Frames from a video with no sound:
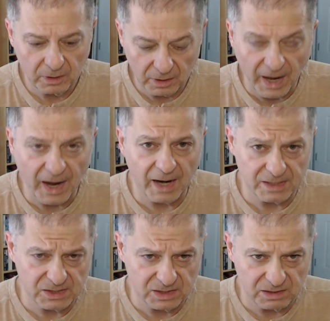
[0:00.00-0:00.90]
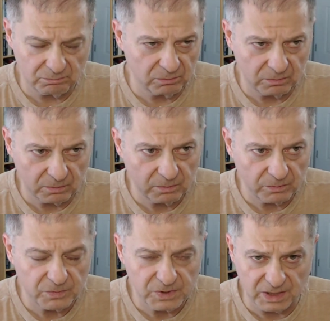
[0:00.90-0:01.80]
has
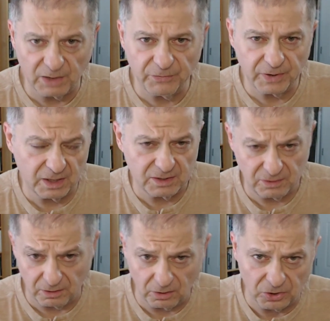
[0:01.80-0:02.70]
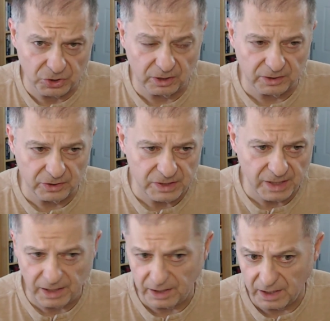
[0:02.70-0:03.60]
significant theological
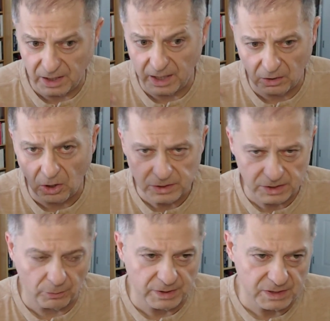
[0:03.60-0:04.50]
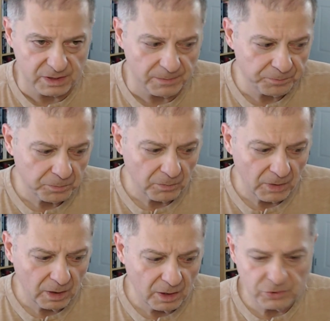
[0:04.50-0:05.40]
understanding and consequences.
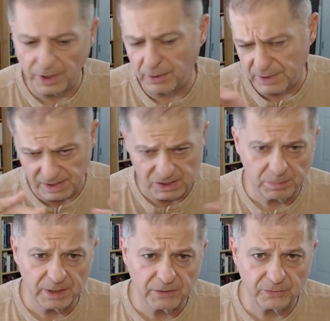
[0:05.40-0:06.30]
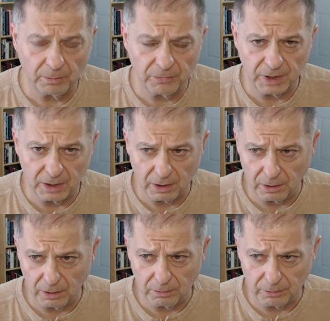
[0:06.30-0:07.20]
So anyways, they split from the
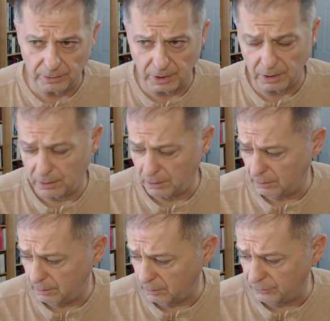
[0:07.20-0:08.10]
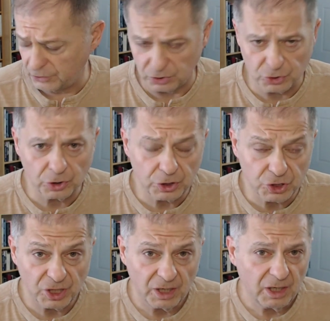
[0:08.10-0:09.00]
official
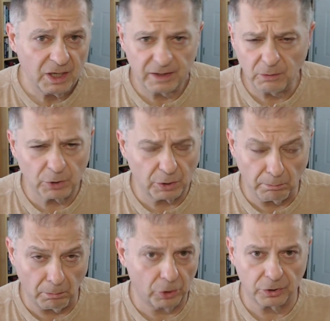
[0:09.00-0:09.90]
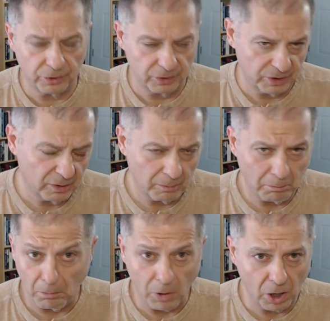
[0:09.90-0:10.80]
church. They were murdered,
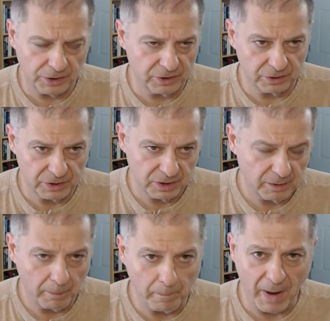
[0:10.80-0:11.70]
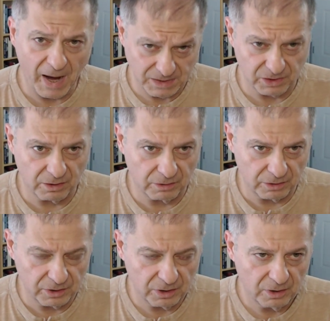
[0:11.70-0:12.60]
martyred, massacred